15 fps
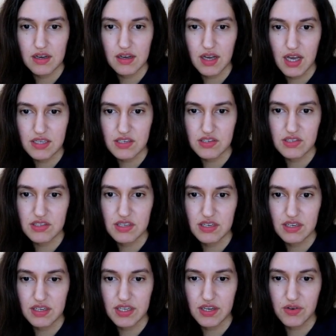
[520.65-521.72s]
I just
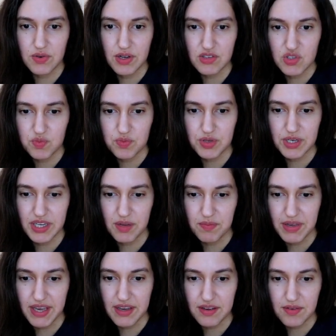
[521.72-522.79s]
didn't get around to putting it
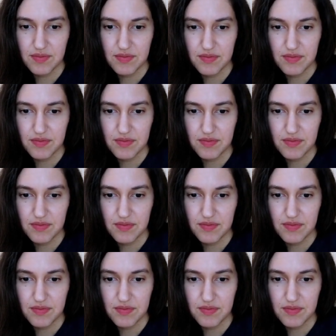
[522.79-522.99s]
back.